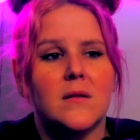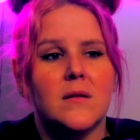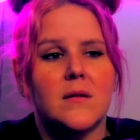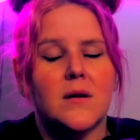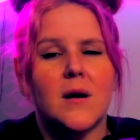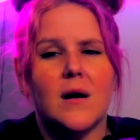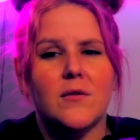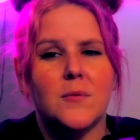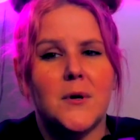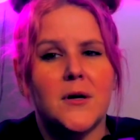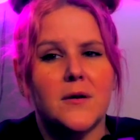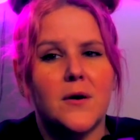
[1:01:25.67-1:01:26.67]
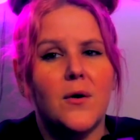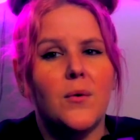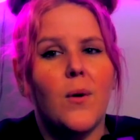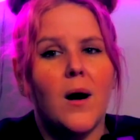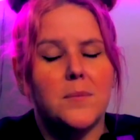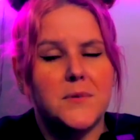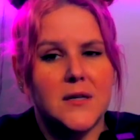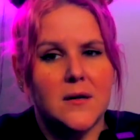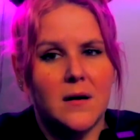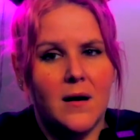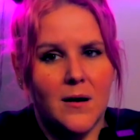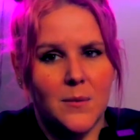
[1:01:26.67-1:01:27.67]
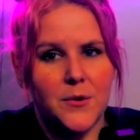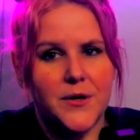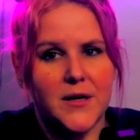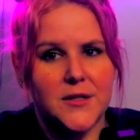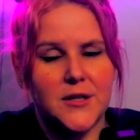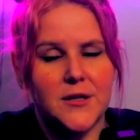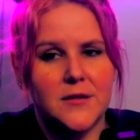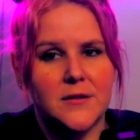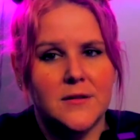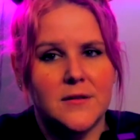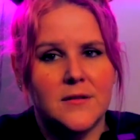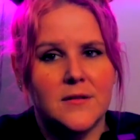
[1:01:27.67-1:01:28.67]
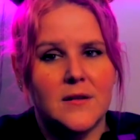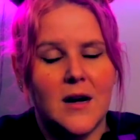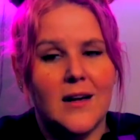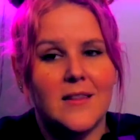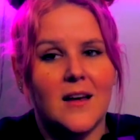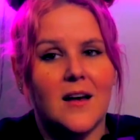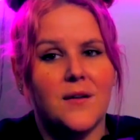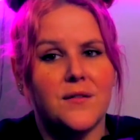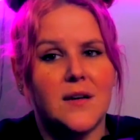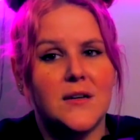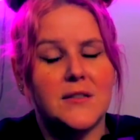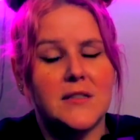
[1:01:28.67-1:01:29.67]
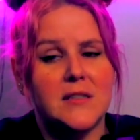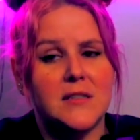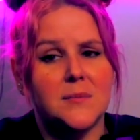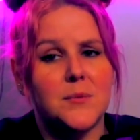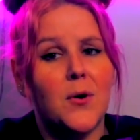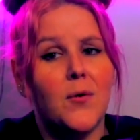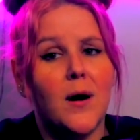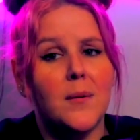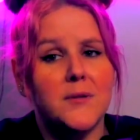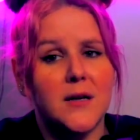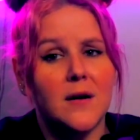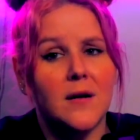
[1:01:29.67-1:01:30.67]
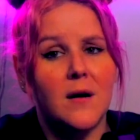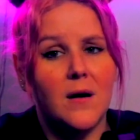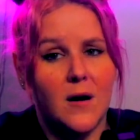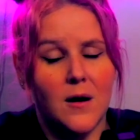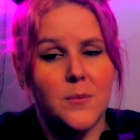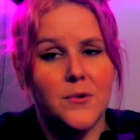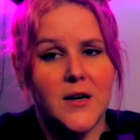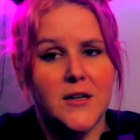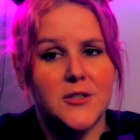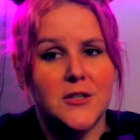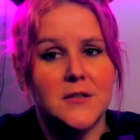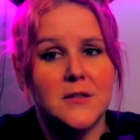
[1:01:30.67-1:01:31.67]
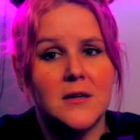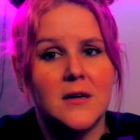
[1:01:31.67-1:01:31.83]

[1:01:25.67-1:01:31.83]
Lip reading: the government co-opting harm reduction and the healthcare system co-opting harm reduction.